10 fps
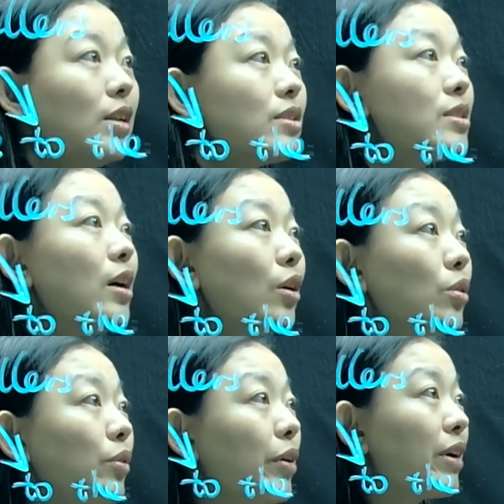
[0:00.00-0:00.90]

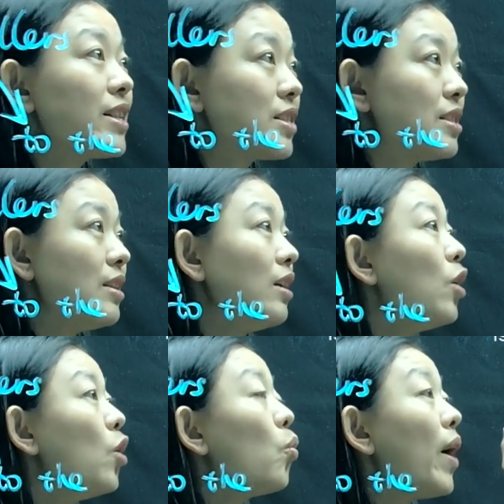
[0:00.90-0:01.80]
So you can
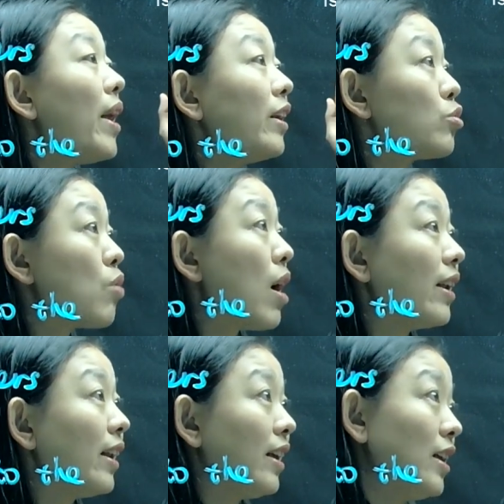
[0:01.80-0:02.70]
see when the
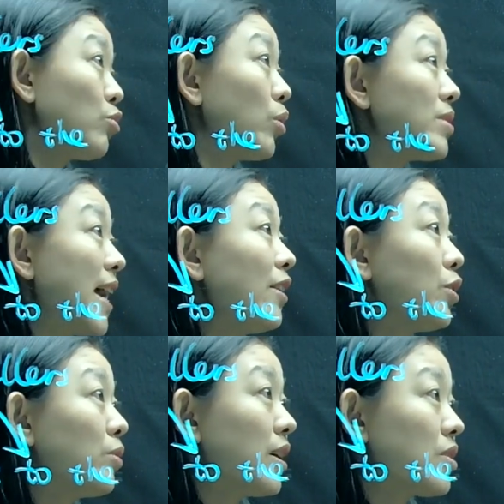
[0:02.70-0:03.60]
quantity equal 10
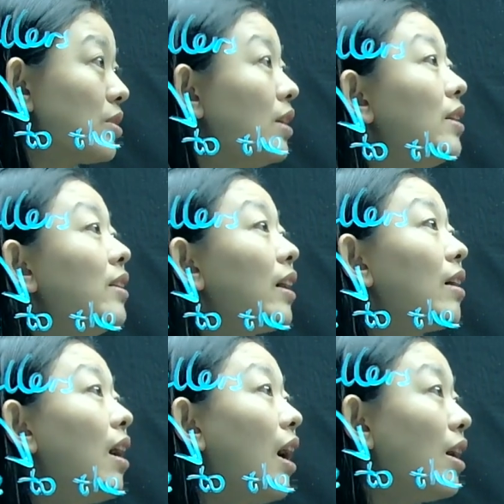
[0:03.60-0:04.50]
units, the
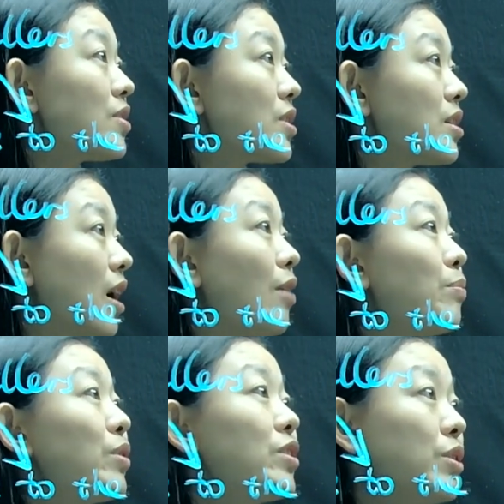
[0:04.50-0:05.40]
cost
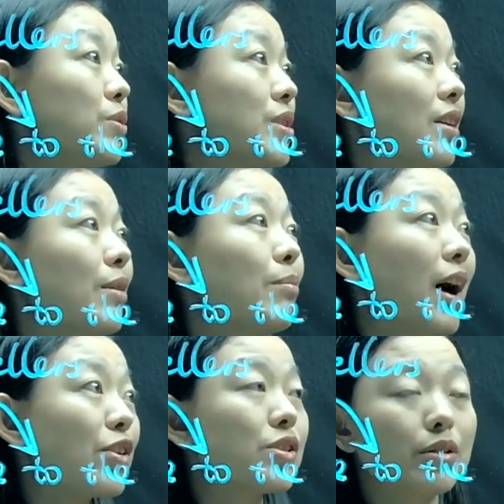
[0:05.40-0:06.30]
of producing the
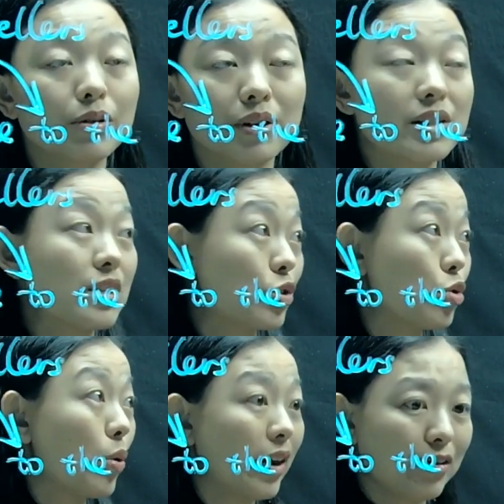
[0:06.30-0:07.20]
marginal units is
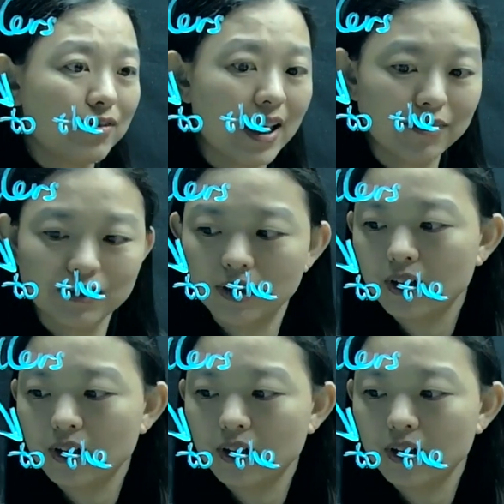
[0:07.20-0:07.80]
25.